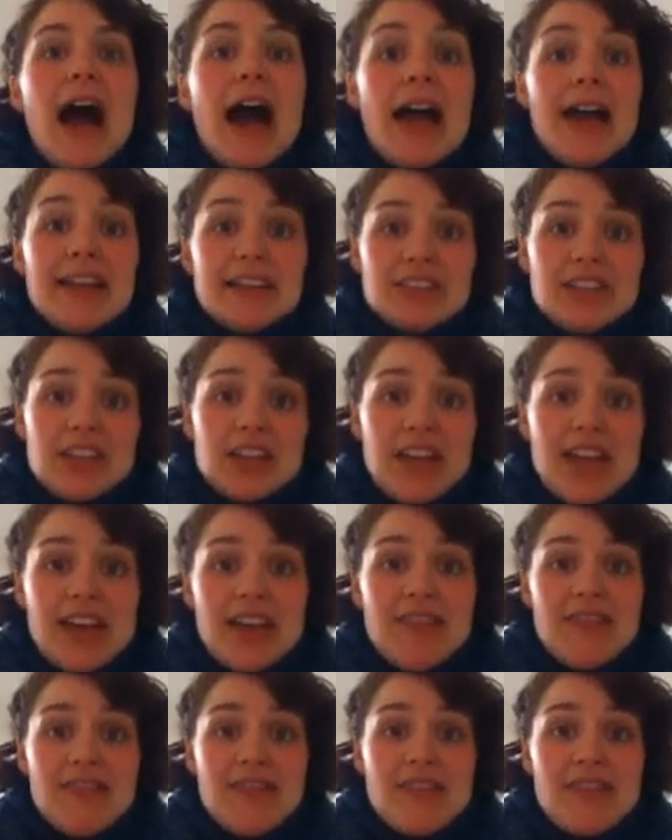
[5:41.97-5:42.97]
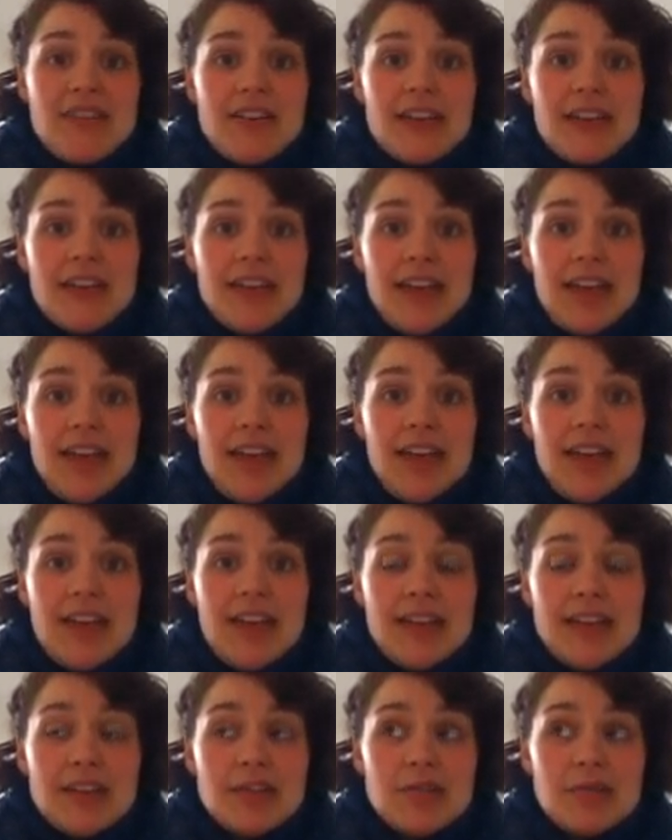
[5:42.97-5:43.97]
I actually have
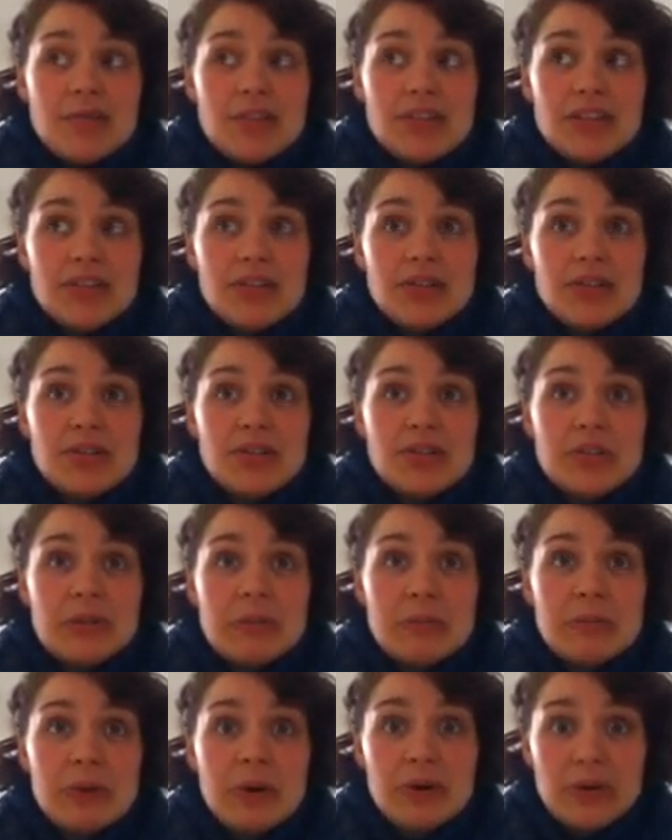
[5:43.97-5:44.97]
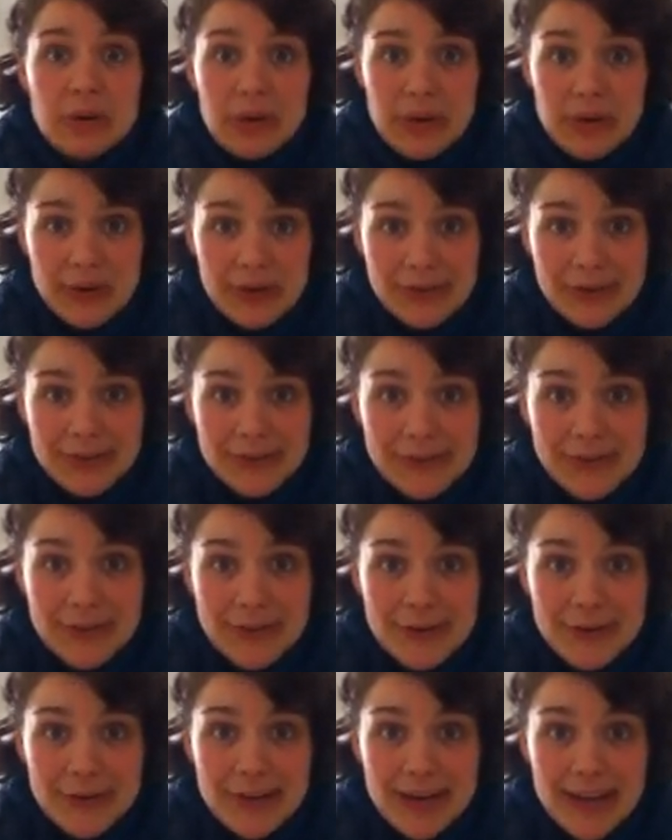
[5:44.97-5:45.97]
an audition tomorrow
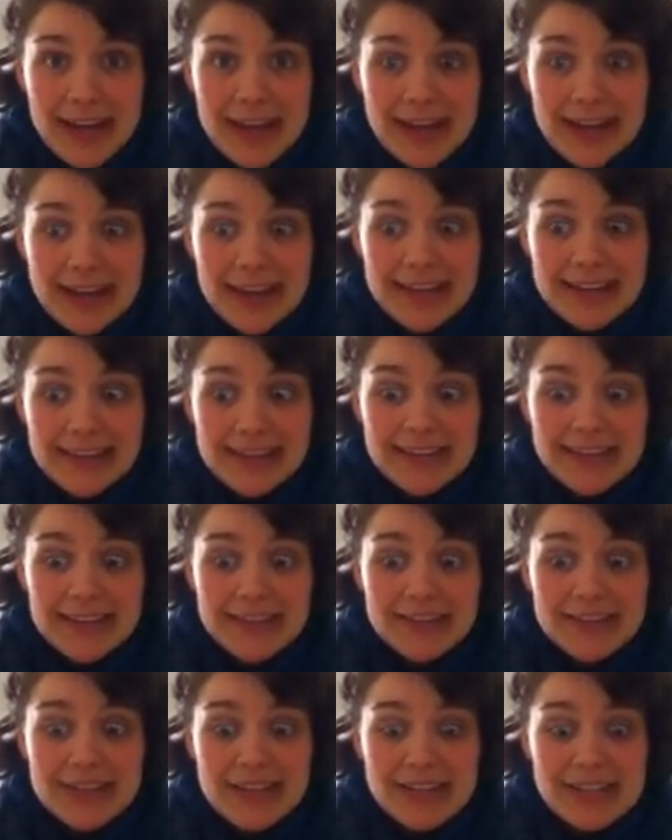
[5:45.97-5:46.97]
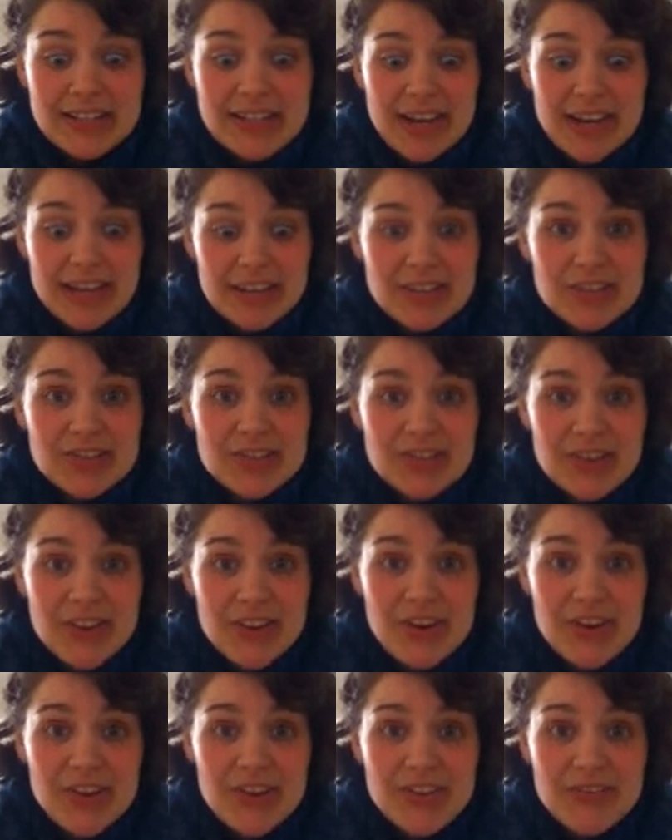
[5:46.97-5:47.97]
for a theatre and education
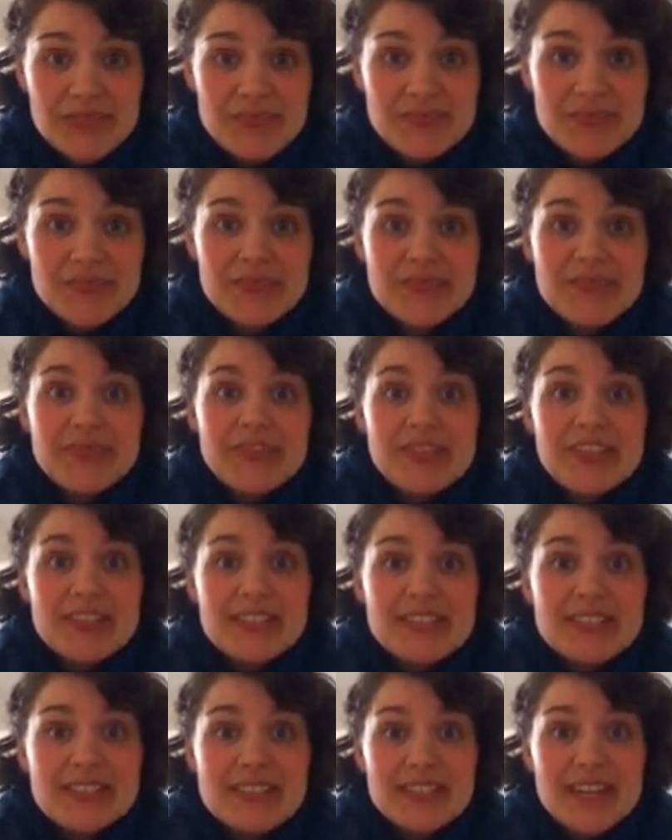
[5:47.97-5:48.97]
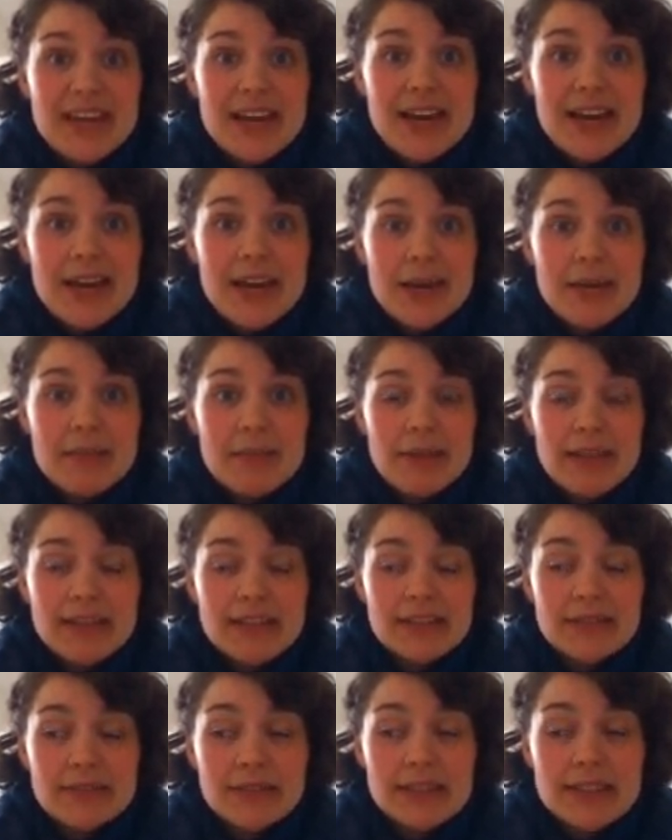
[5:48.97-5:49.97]
show, which
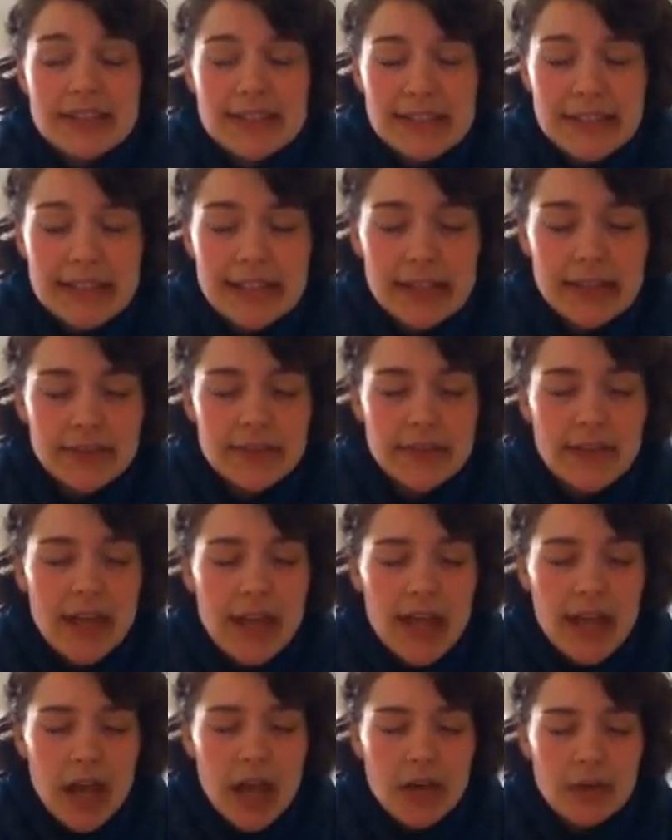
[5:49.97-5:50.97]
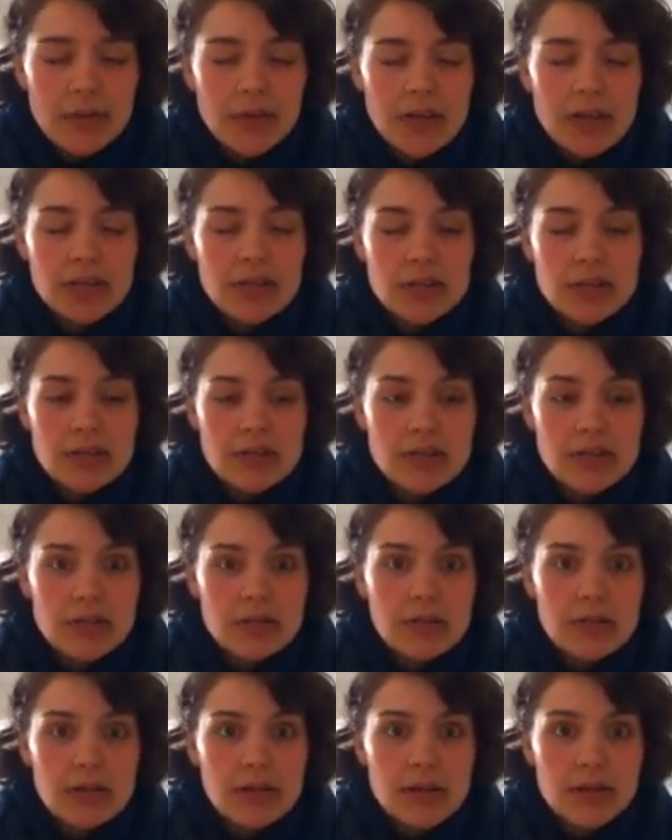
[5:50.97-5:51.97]
means I'm going to sing for that. I'm going to
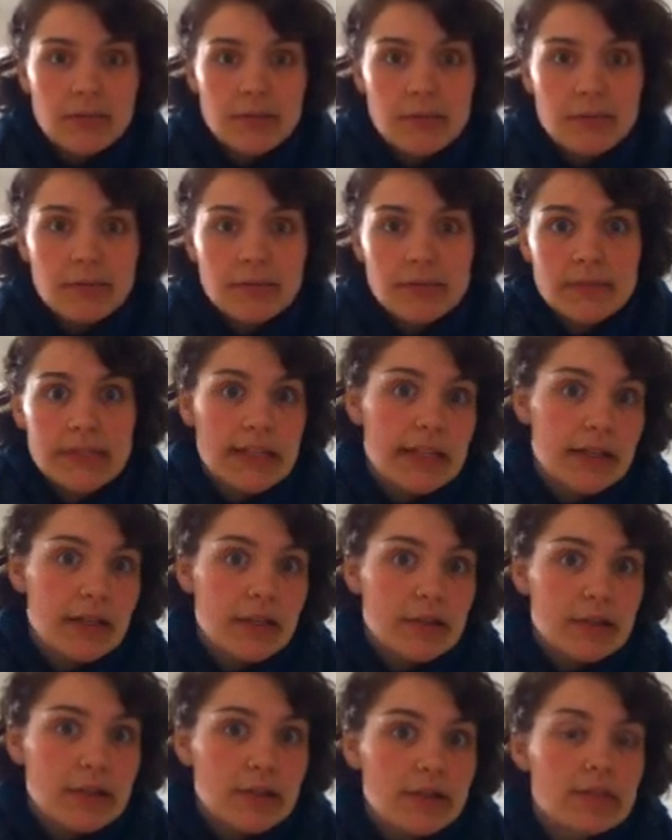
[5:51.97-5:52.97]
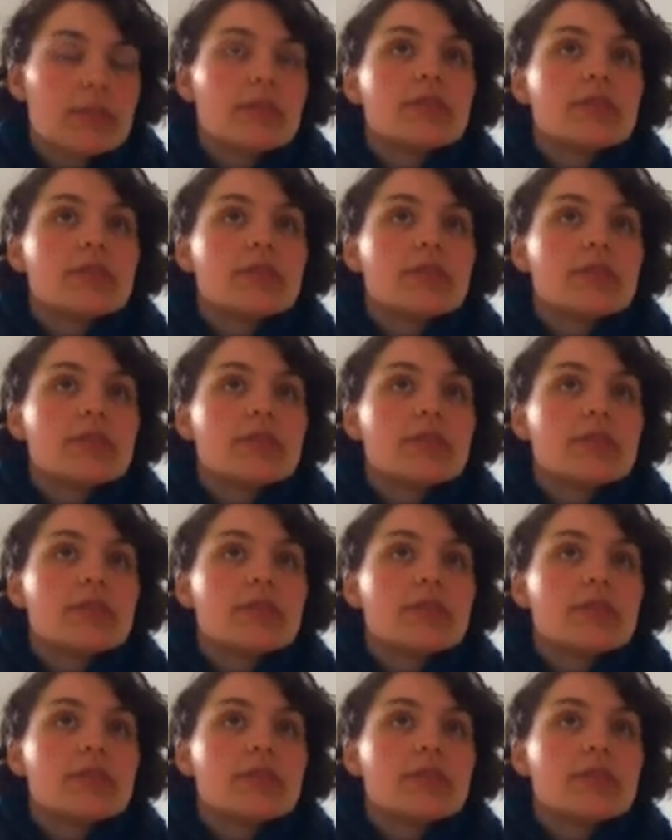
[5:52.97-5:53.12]
do CeeLo,